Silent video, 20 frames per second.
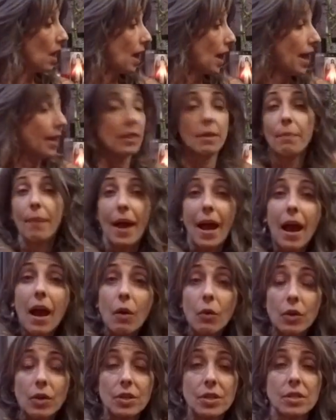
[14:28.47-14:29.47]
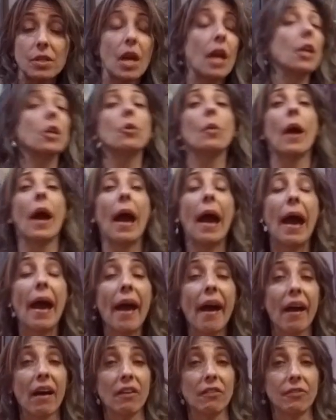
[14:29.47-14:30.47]
and the powers that you
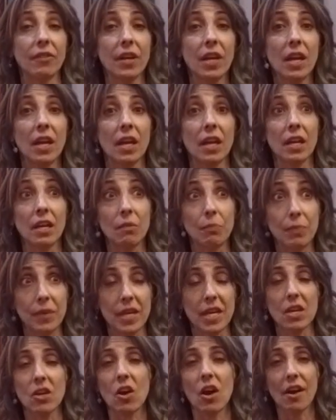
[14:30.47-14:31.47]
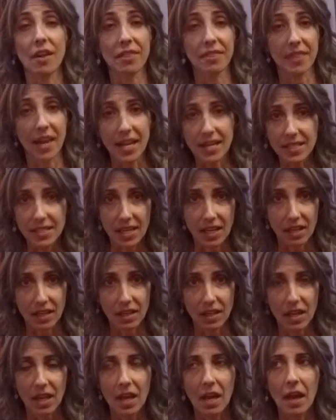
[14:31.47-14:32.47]
have in being
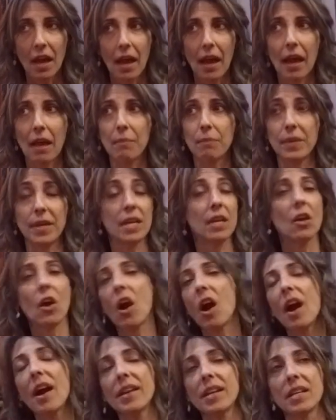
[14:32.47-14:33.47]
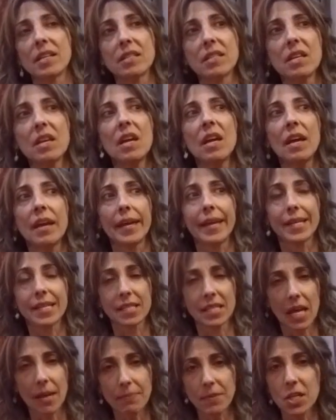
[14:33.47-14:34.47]
authentic and being honest?
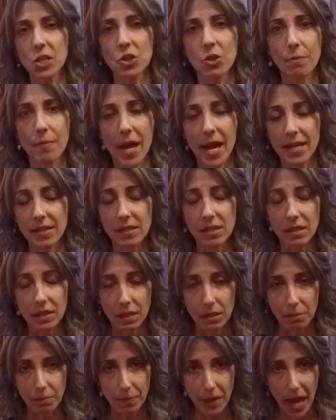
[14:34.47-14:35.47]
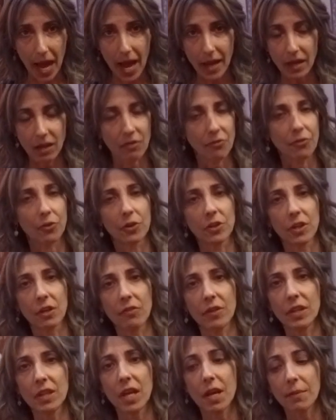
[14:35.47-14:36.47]
Accepting your masculine back and
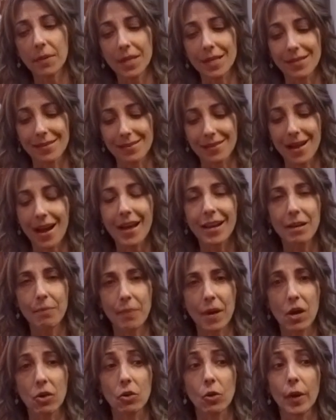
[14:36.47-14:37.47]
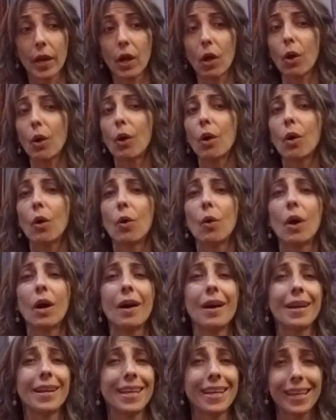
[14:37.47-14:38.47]
forgiving them is not about going, oh
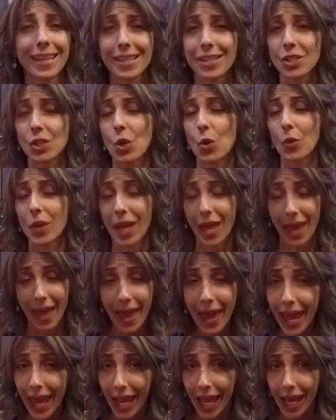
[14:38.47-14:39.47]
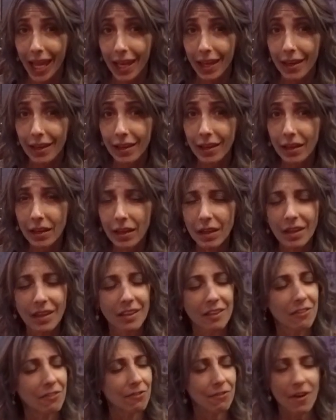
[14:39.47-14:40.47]
honey, it's okay.
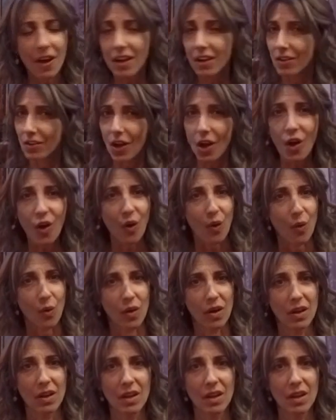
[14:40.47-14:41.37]
Fuck no.